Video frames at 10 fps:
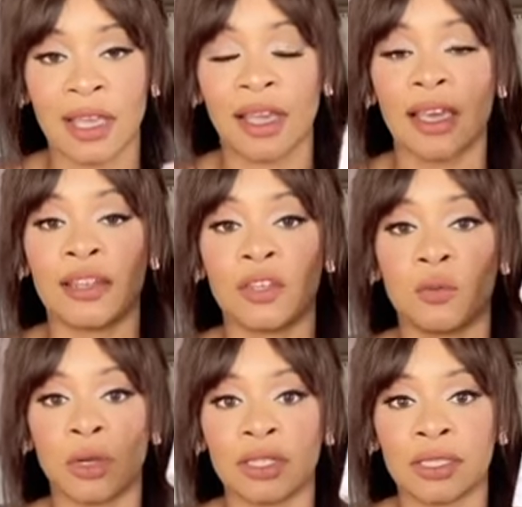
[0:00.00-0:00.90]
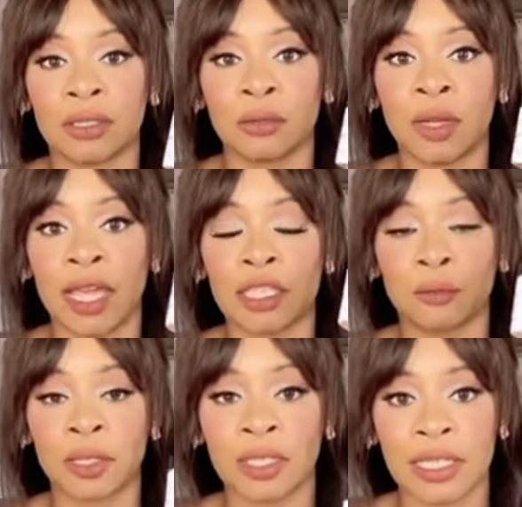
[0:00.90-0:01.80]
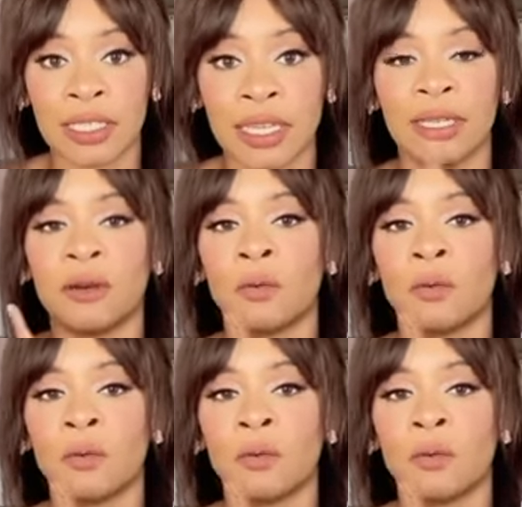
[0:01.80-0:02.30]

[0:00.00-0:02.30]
and you want to exfoliate your skin.